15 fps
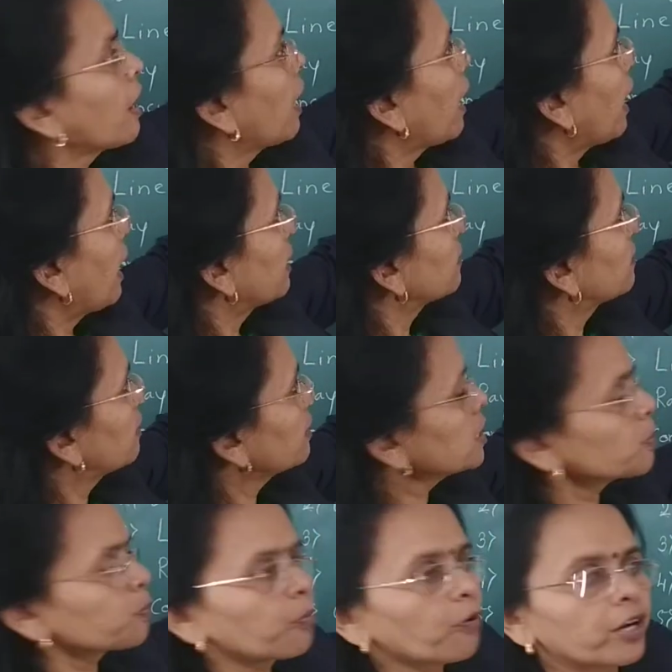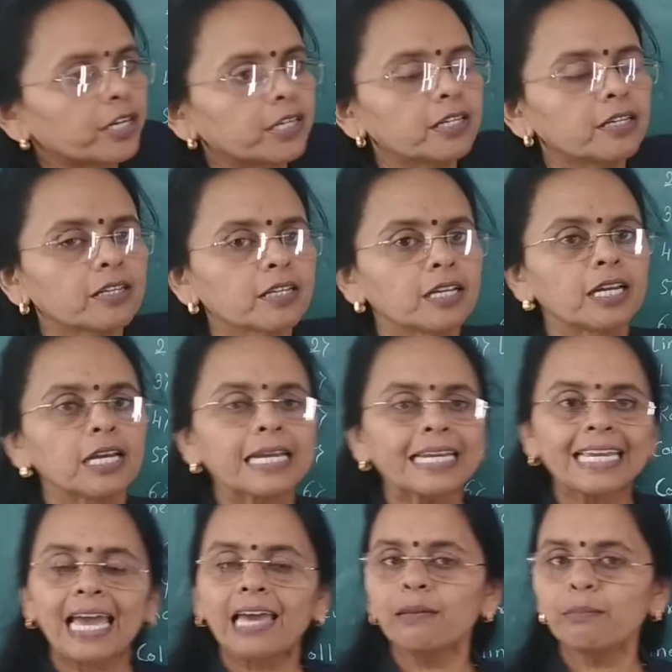And this point
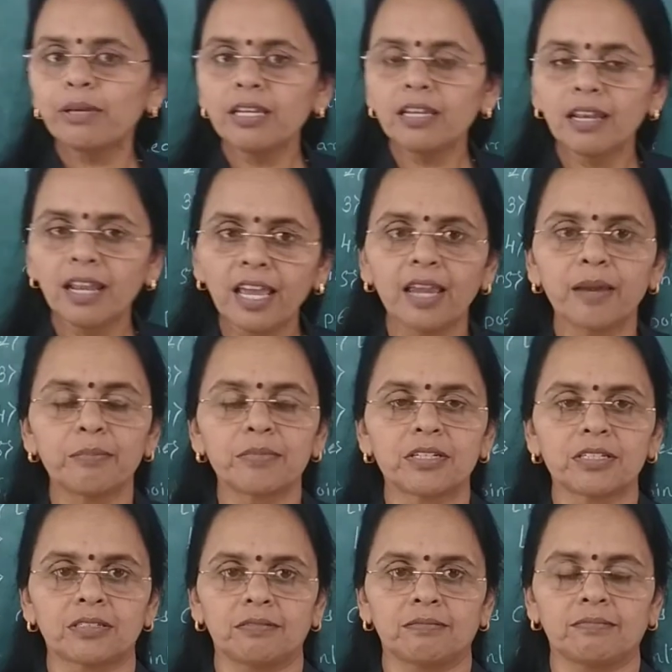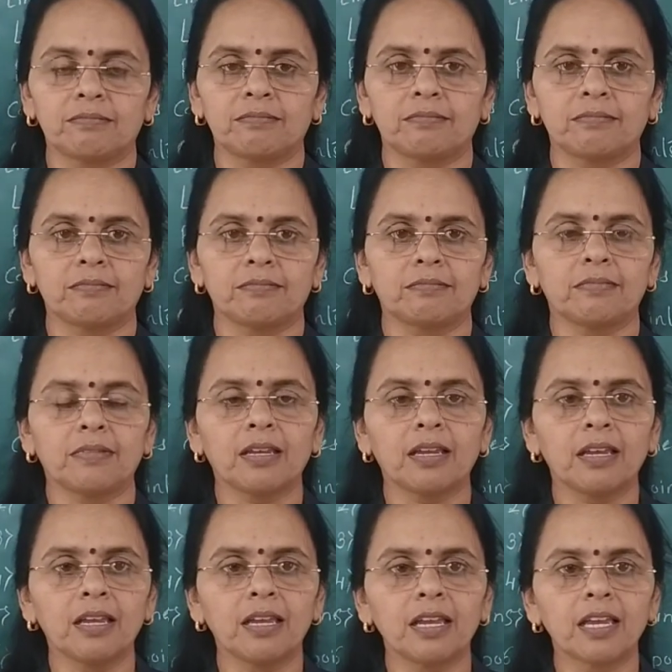can be named
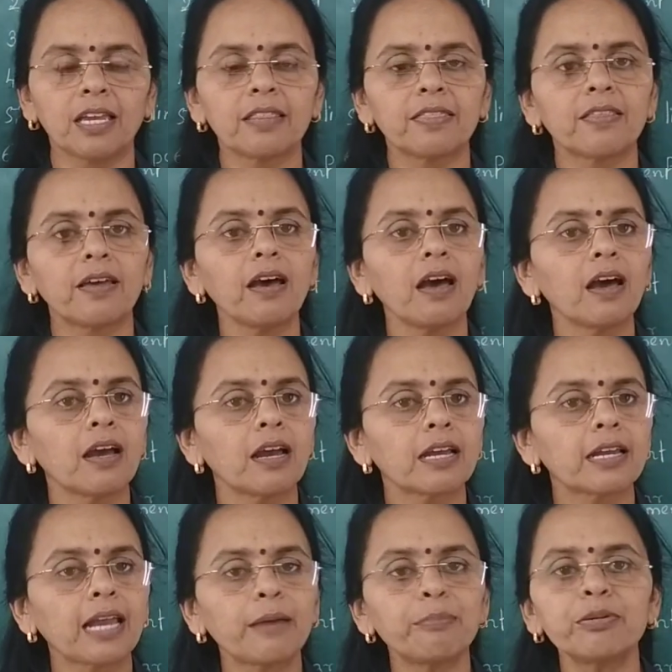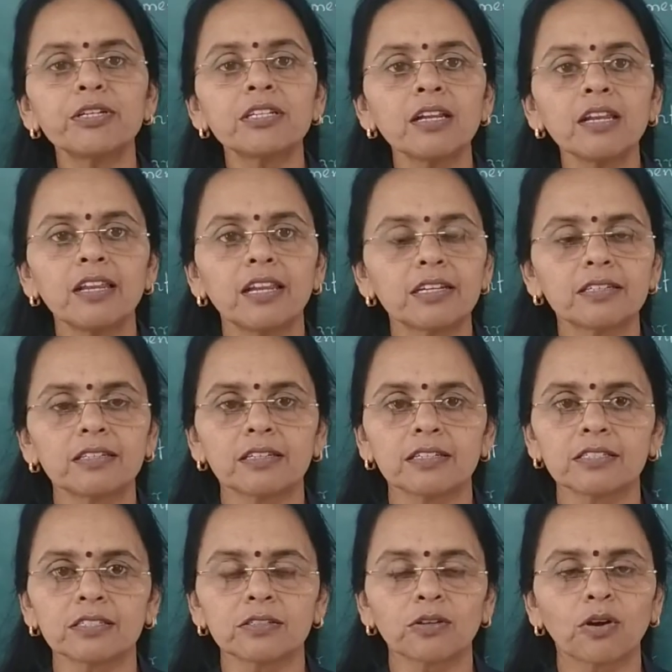in the capital
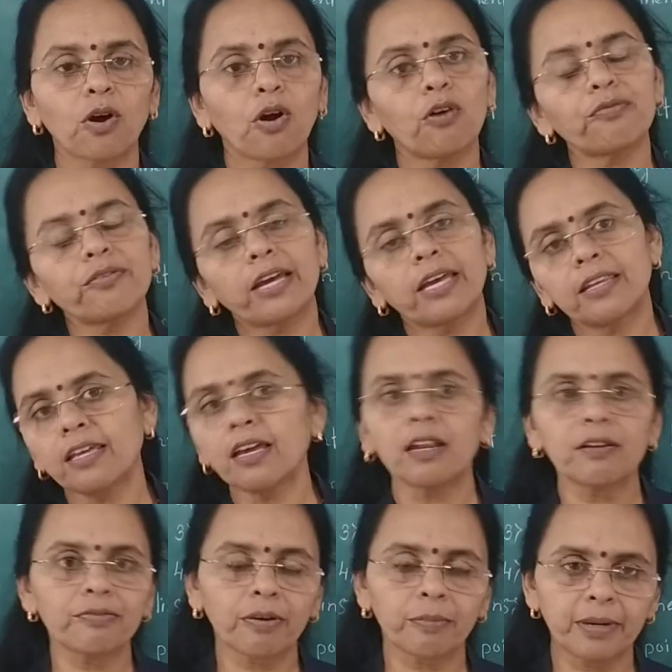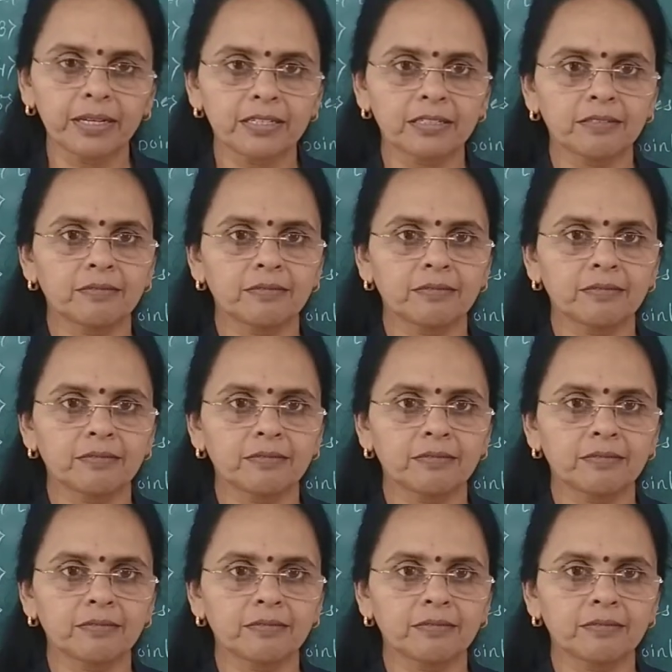letters of any alphabet.